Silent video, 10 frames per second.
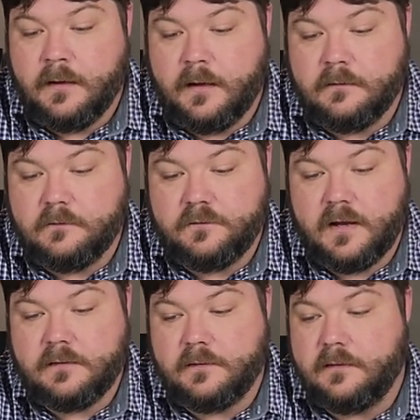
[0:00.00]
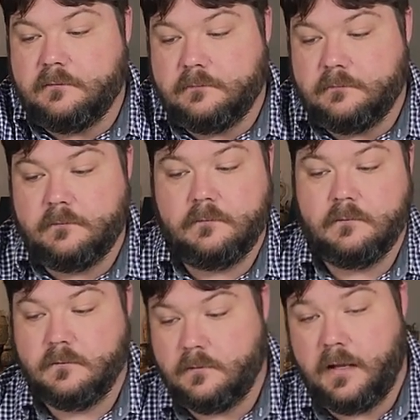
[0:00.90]
and the fact that
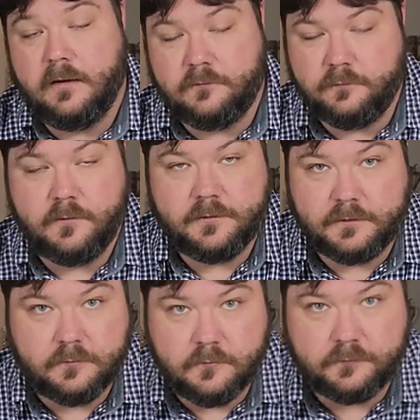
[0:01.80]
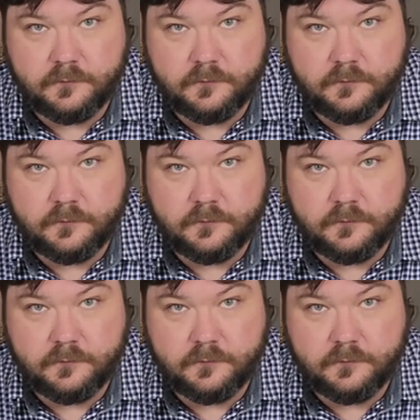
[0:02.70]
it's really cool,